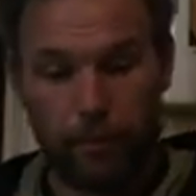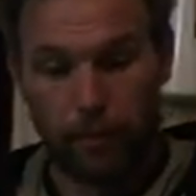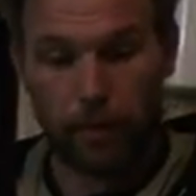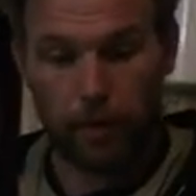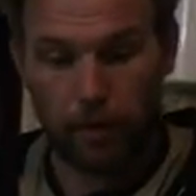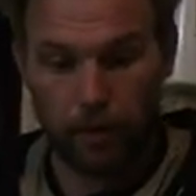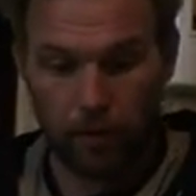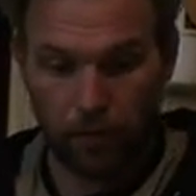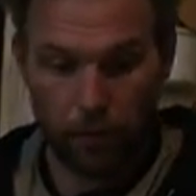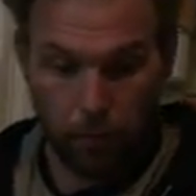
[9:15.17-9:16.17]

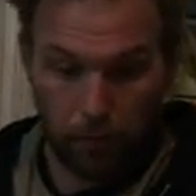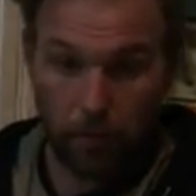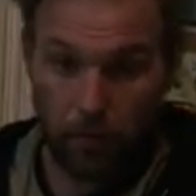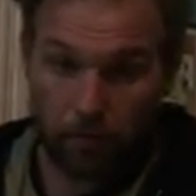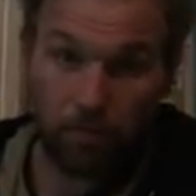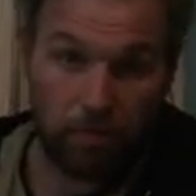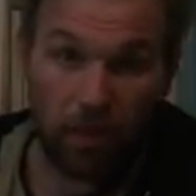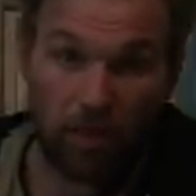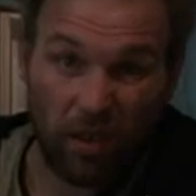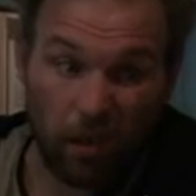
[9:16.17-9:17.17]
If
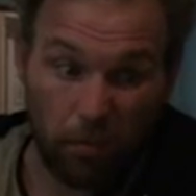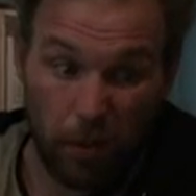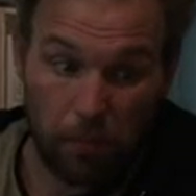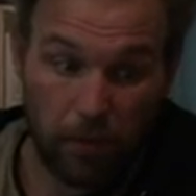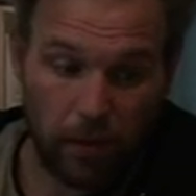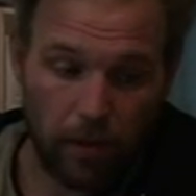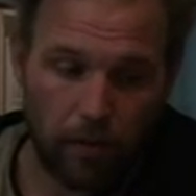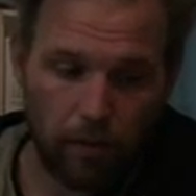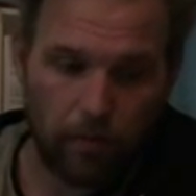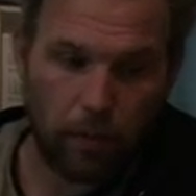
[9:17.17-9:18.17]
you're thinking about buying
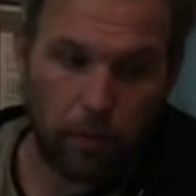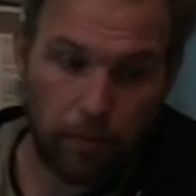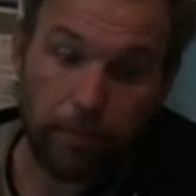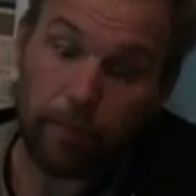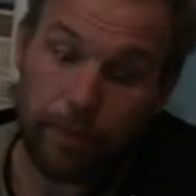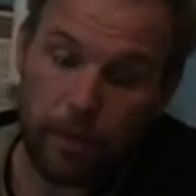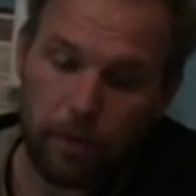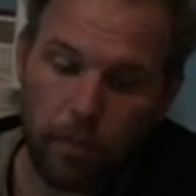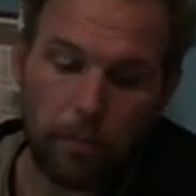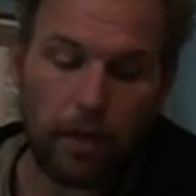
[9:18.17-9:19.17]
anything from him,
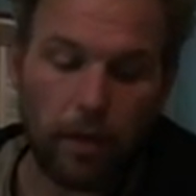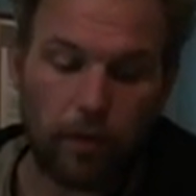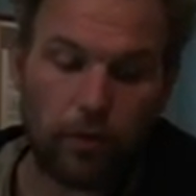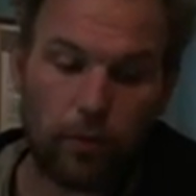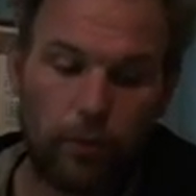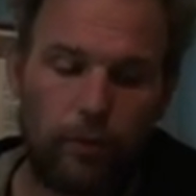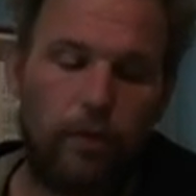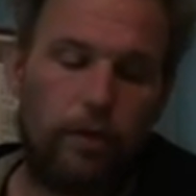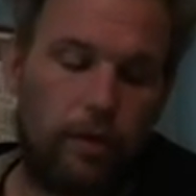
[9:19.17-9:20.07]
you might be getting screwed.